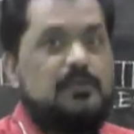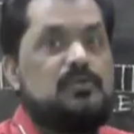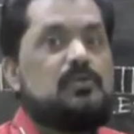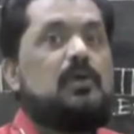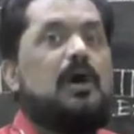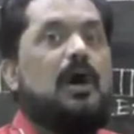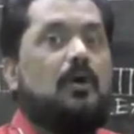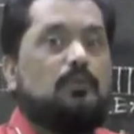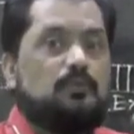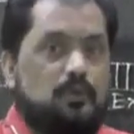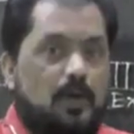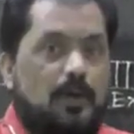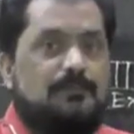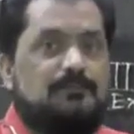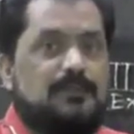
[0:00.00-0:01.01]
So out
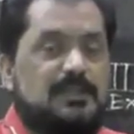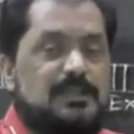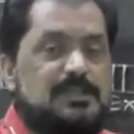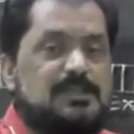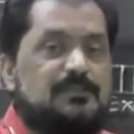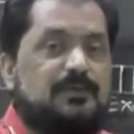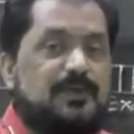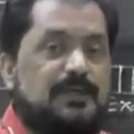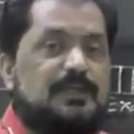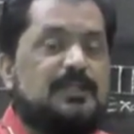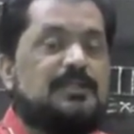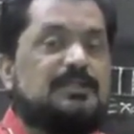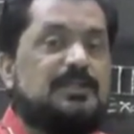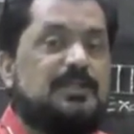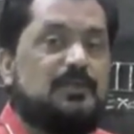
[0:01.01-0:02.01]
of these
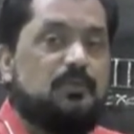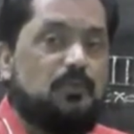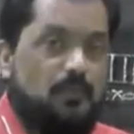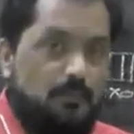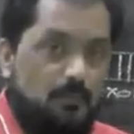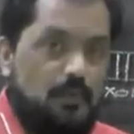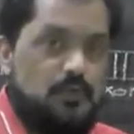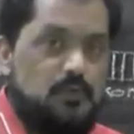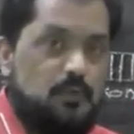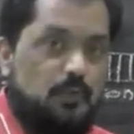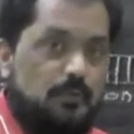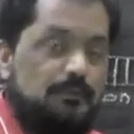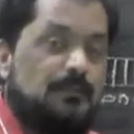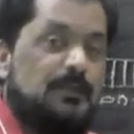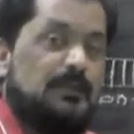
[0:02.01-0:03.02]
23
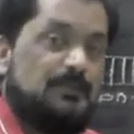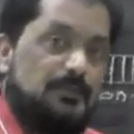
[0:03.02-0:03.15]
chromosomes,